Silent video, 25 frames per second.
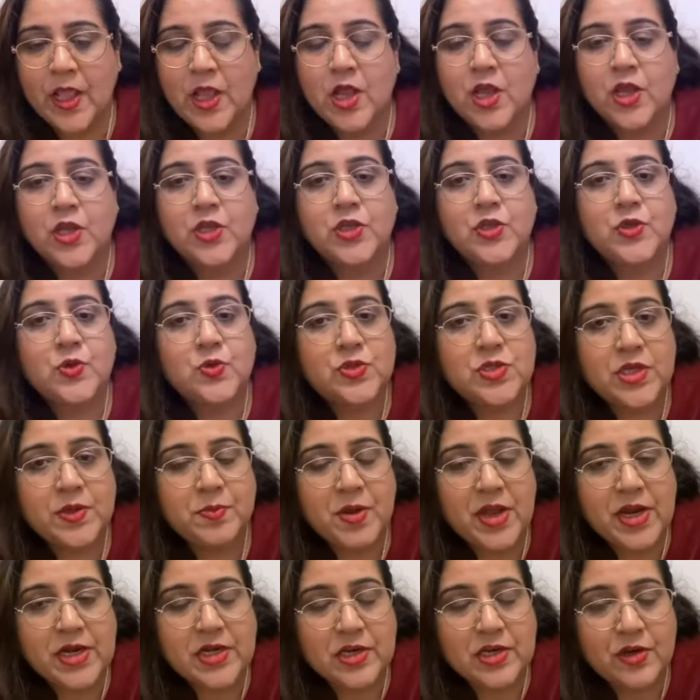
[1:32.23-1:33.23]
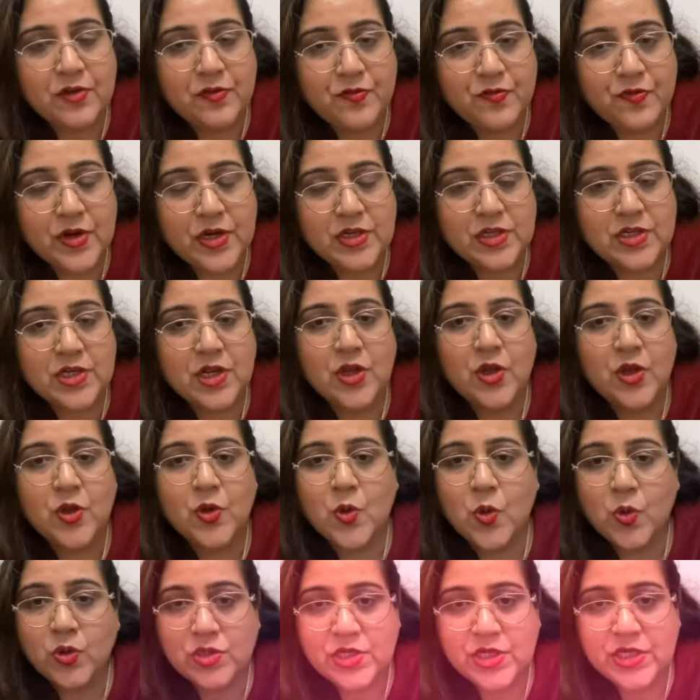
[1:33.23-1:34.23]
Using my different
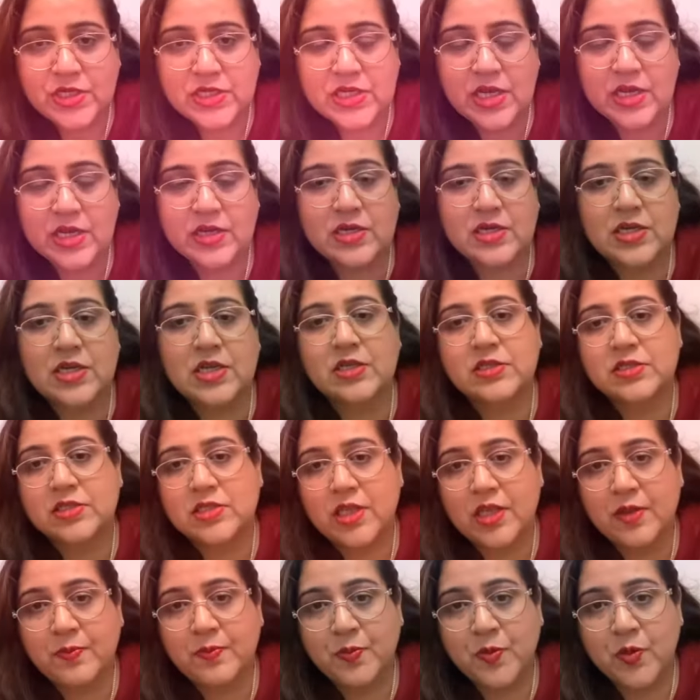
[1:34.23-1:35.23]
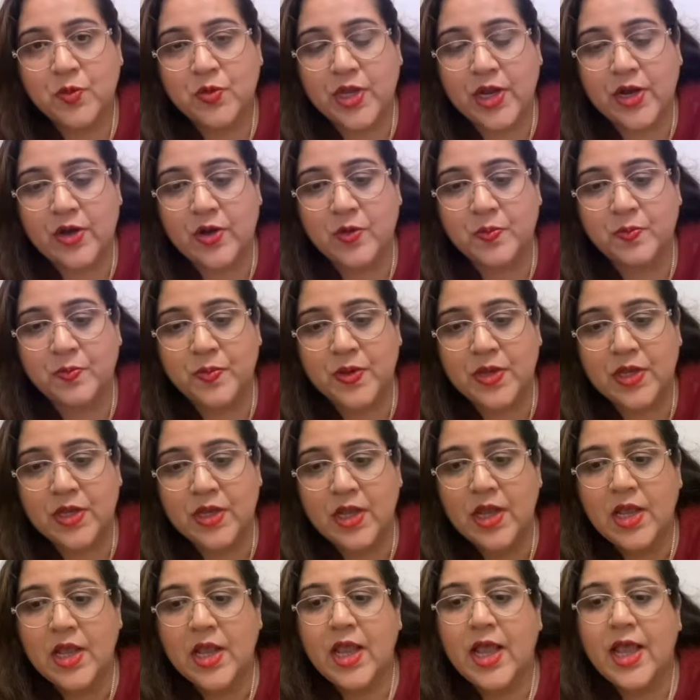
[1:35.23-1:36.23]
coaching techniques, hypnotherapy,
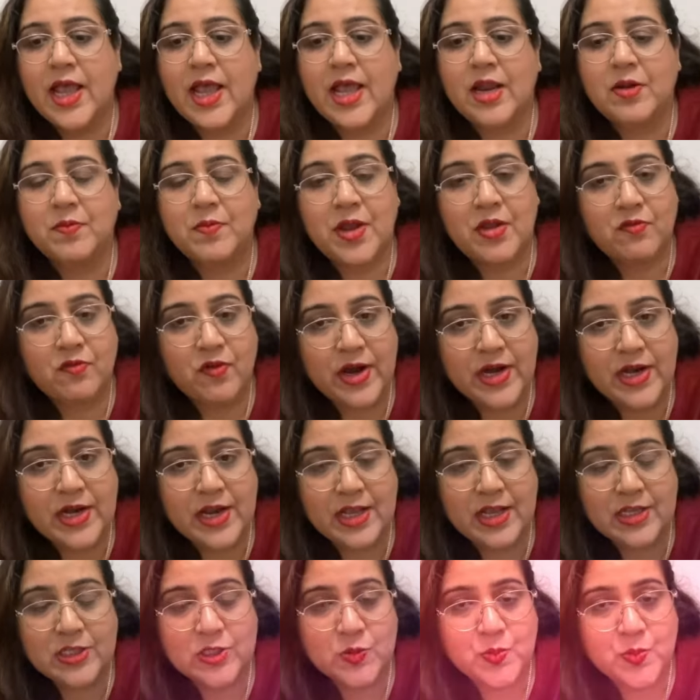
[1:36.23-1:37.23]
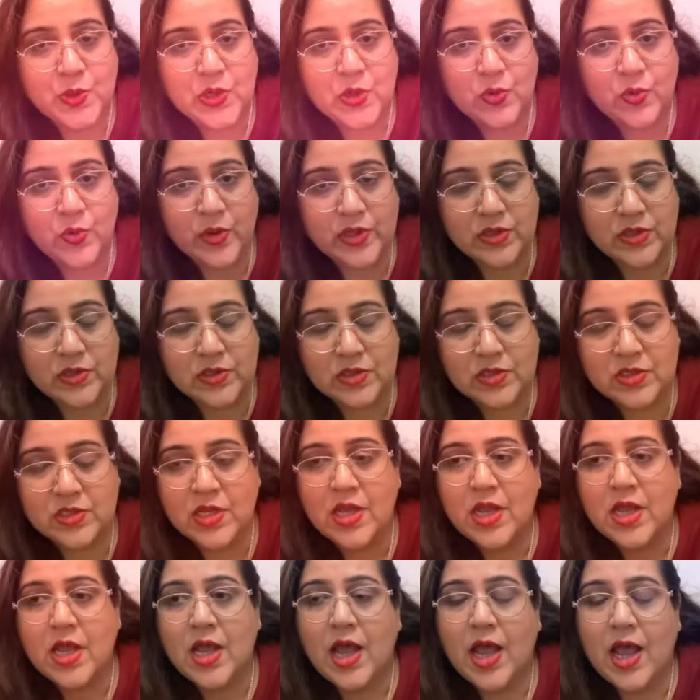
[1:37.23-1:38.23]
and my wide experience,
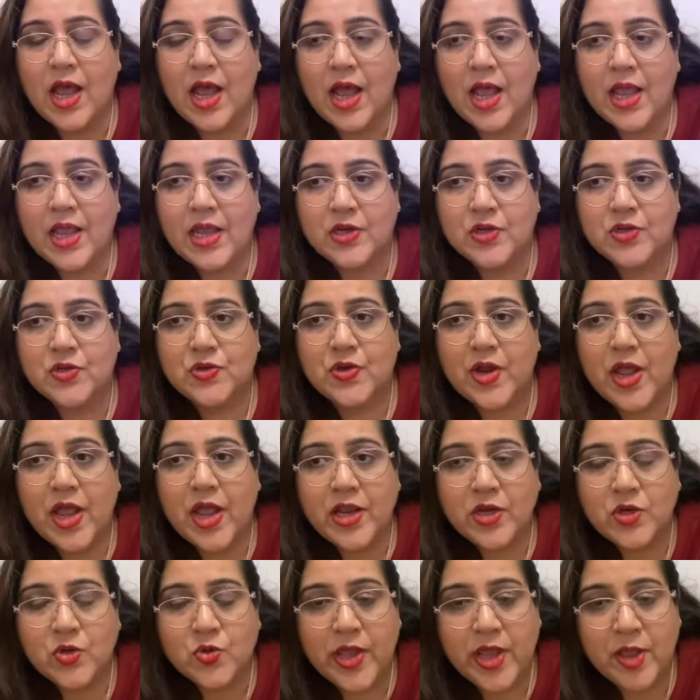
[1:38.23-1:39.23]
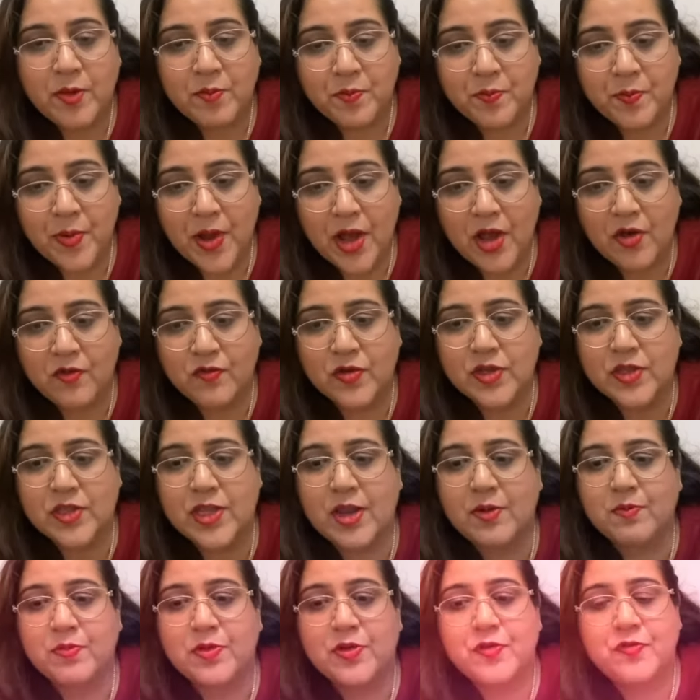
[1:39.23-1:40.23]
I try to empower
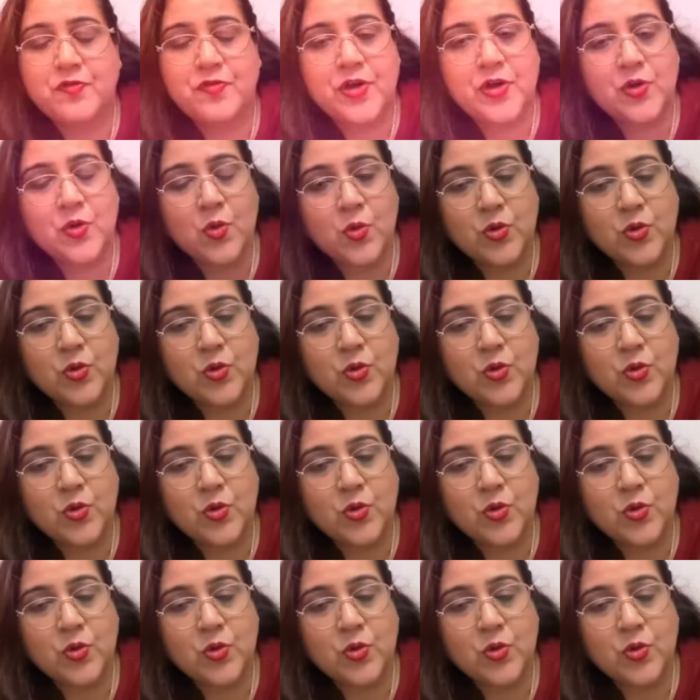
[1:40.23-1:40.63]
them different